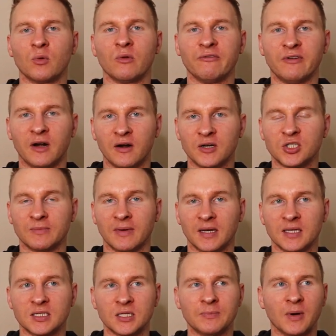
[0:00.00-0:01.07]
it will vary
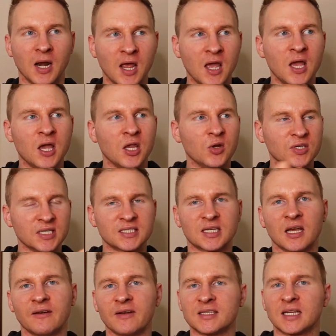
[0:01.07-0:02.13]
tremendously, but use this
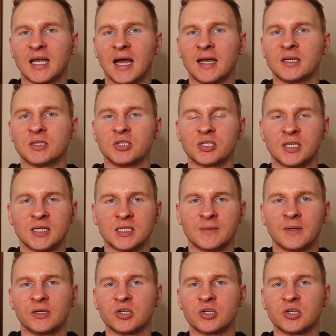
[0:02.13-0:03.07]
kind of as a guide to just get some